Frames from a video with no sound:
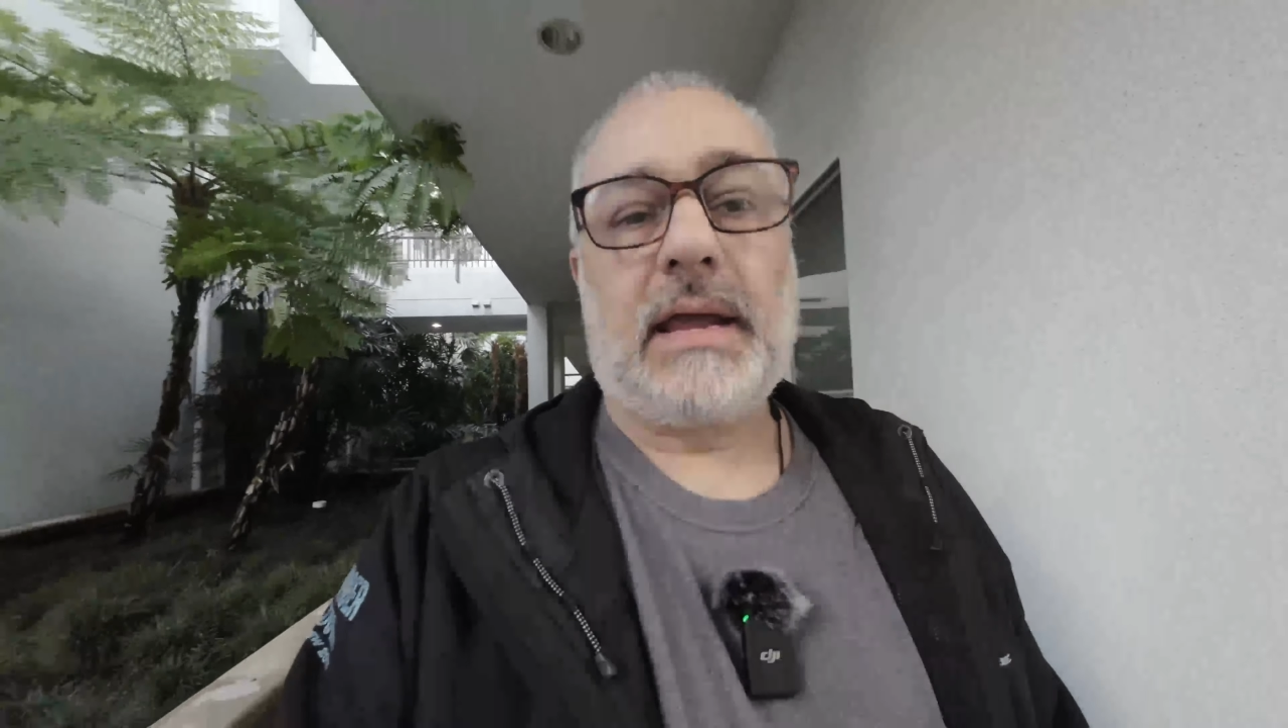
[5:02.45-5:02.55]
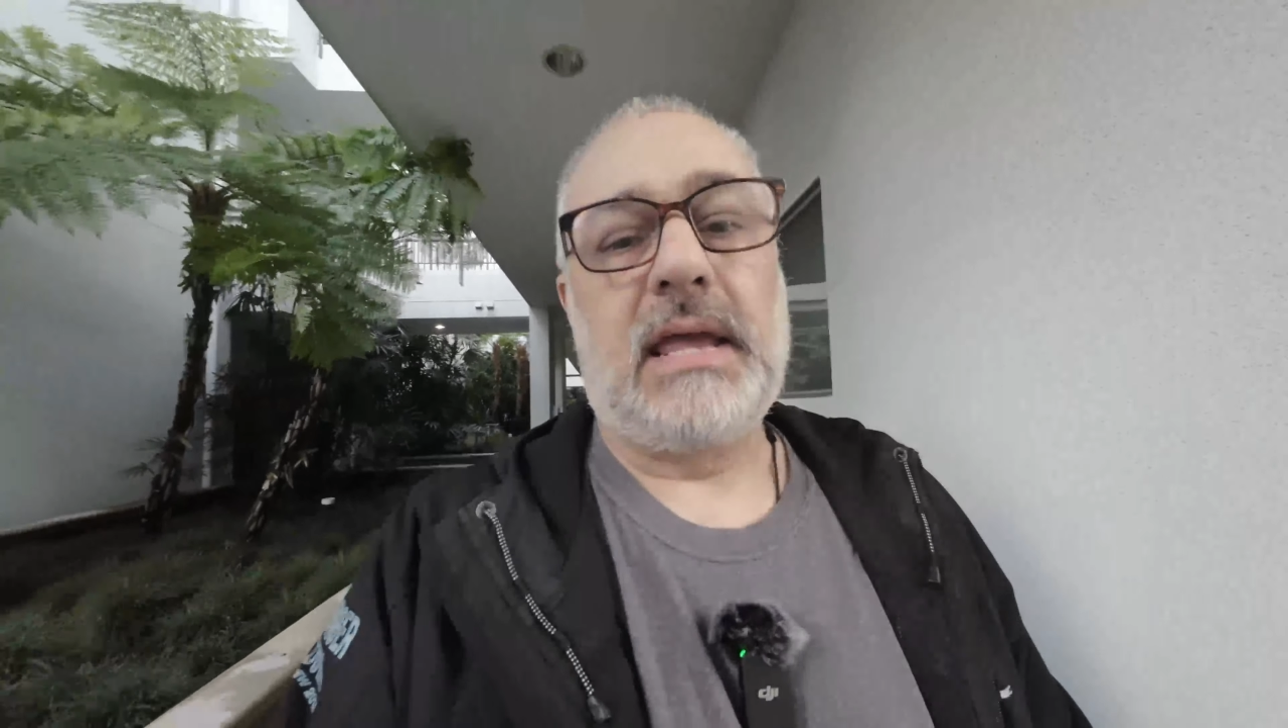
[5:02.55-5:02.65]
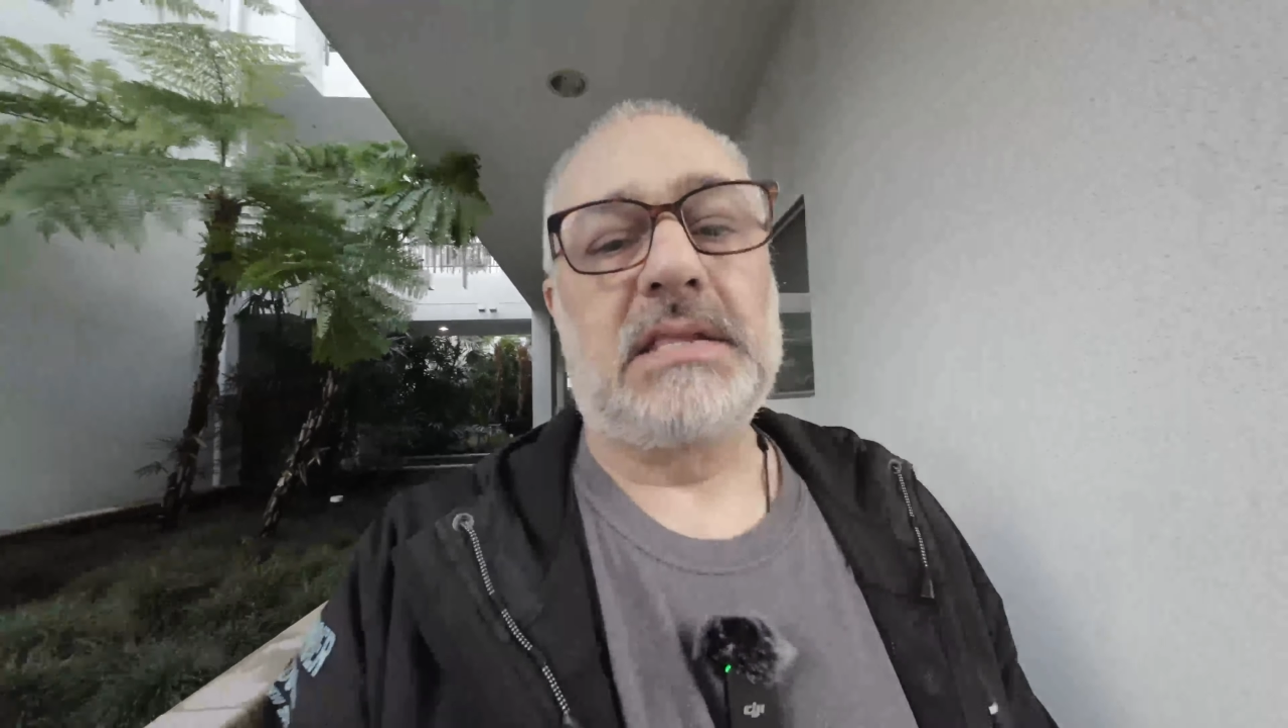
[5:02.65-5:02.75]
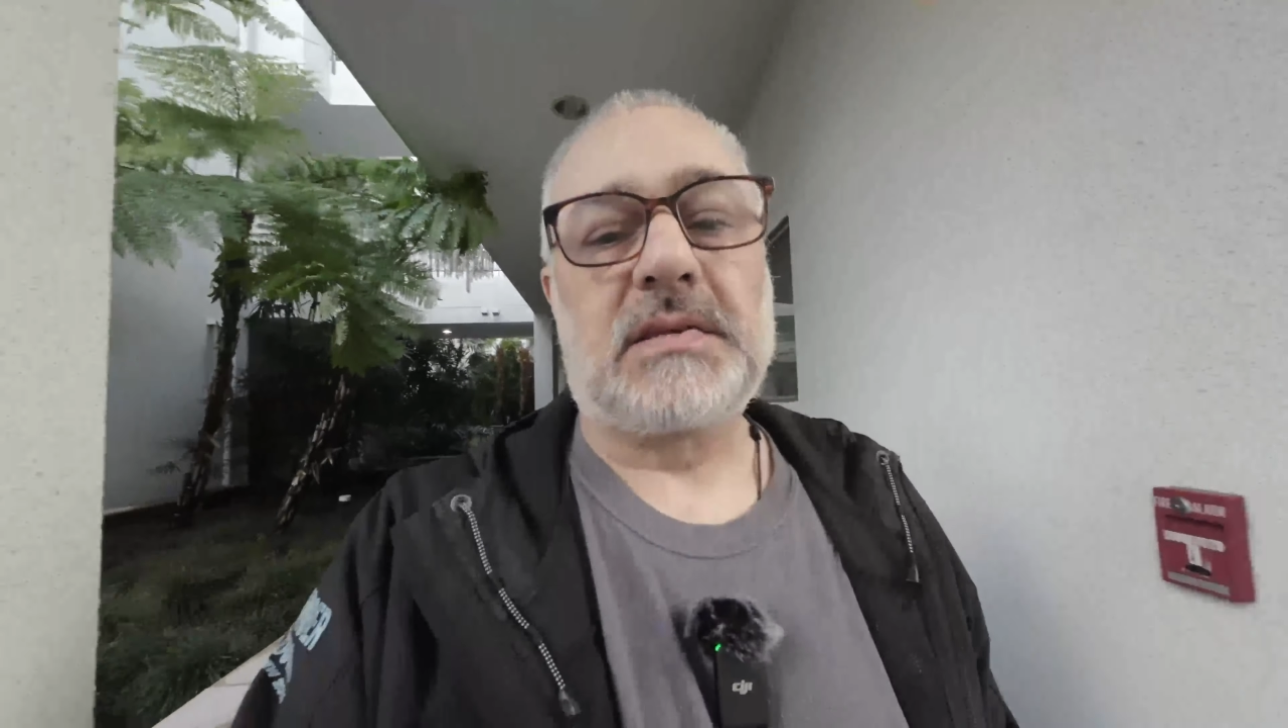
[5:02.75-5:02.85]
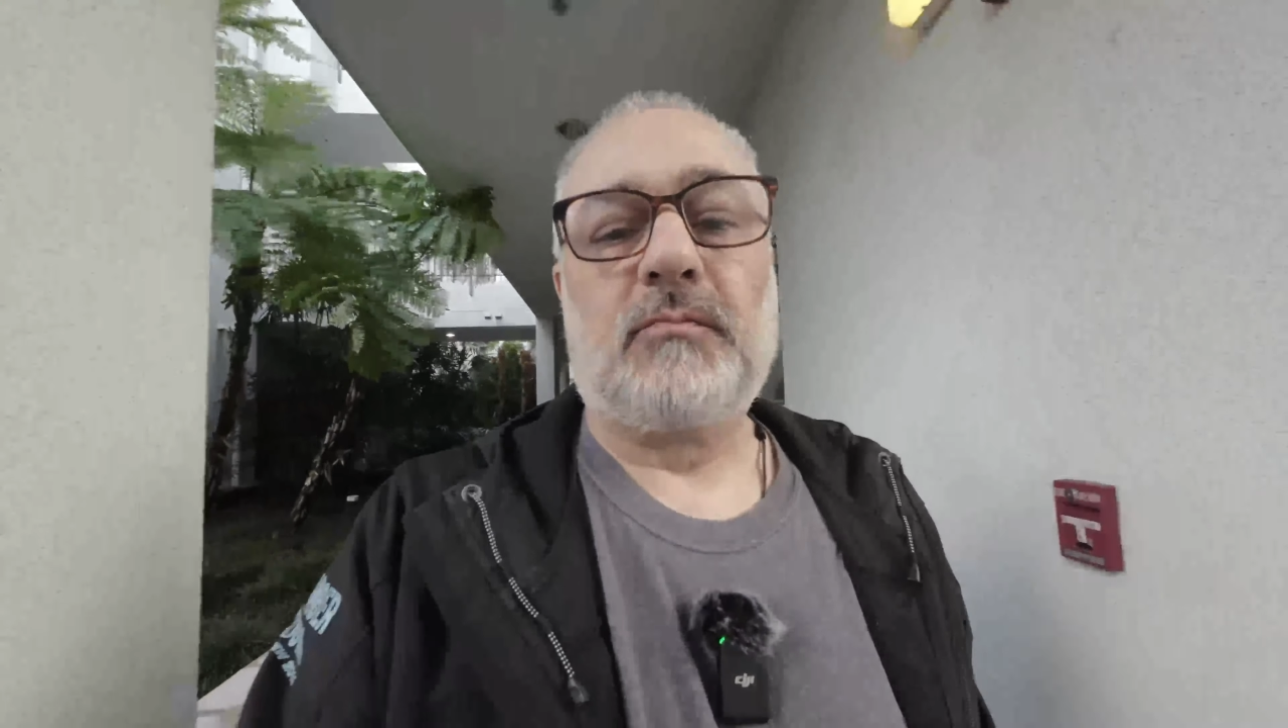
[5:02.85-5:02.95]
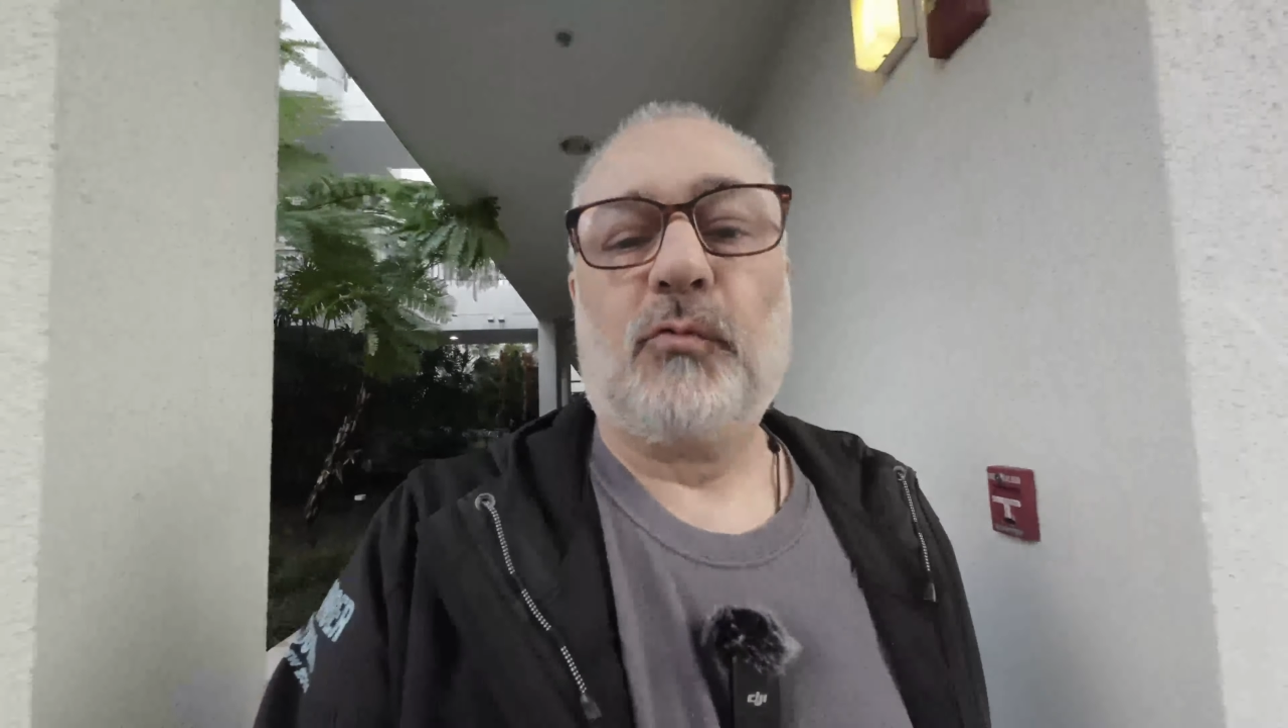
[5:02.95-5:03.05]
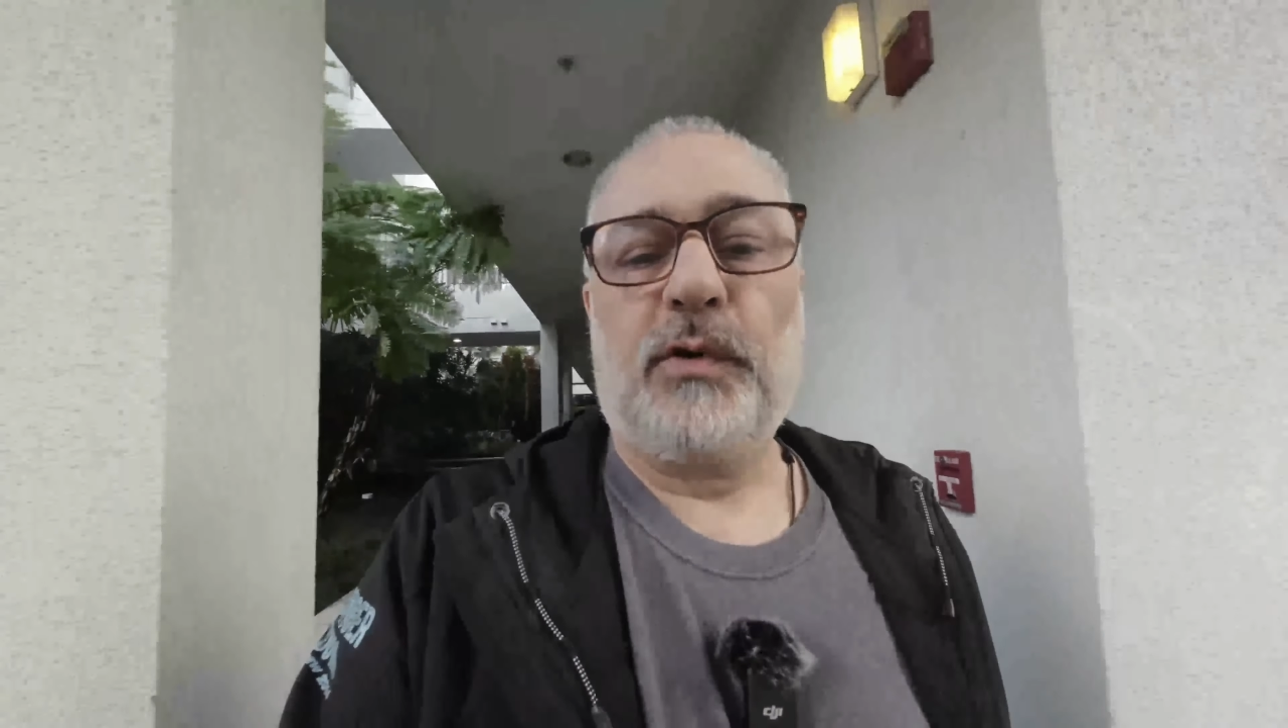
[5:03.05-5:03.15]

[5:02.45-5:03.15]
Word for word: I get some